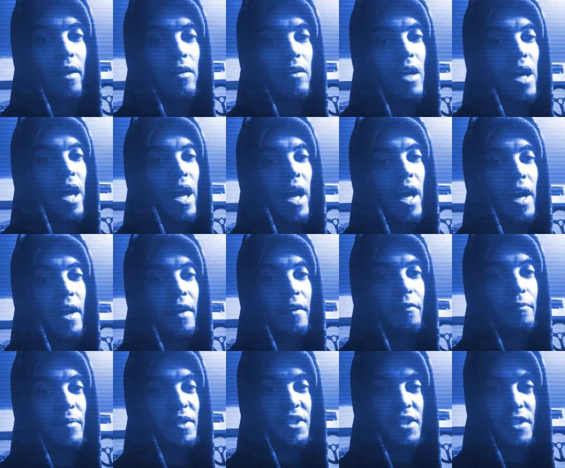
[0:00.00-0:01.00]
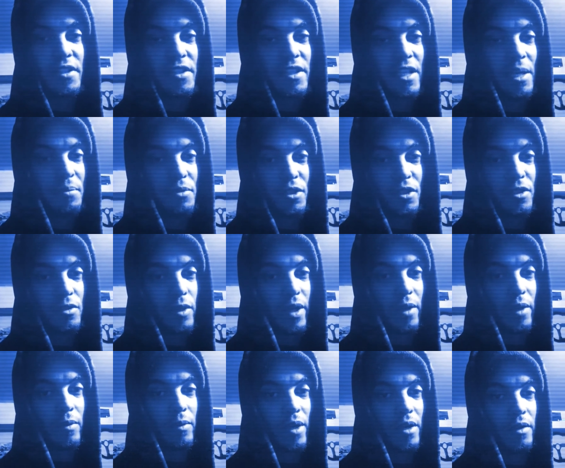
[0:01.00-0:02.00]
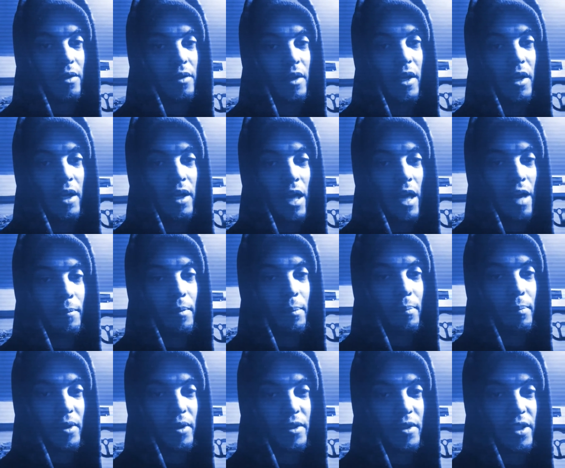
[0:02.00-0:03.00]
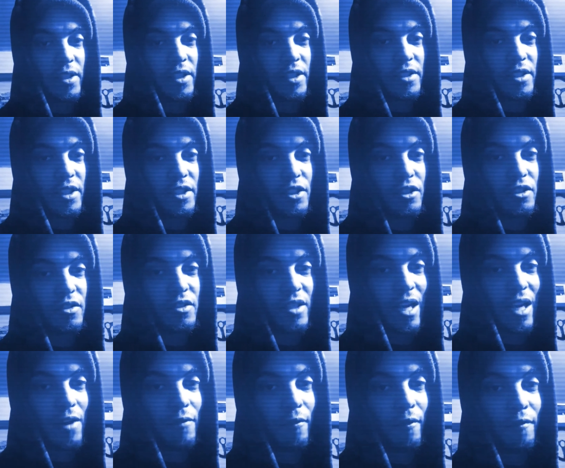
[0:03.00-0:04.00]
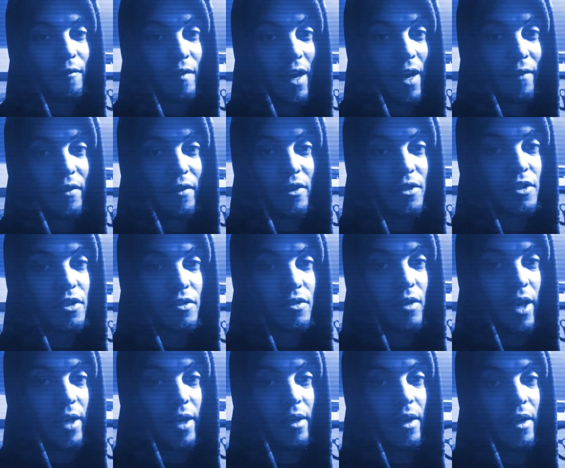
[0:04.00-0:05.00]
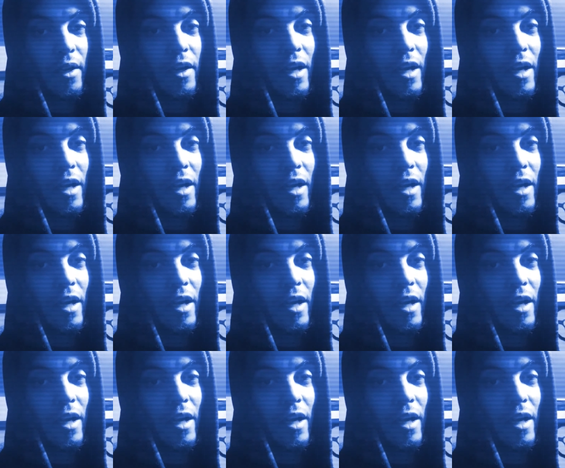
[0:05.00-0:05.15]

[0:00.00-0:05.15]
A lot of misconception going around. I've been building these engines now for 5 years straight.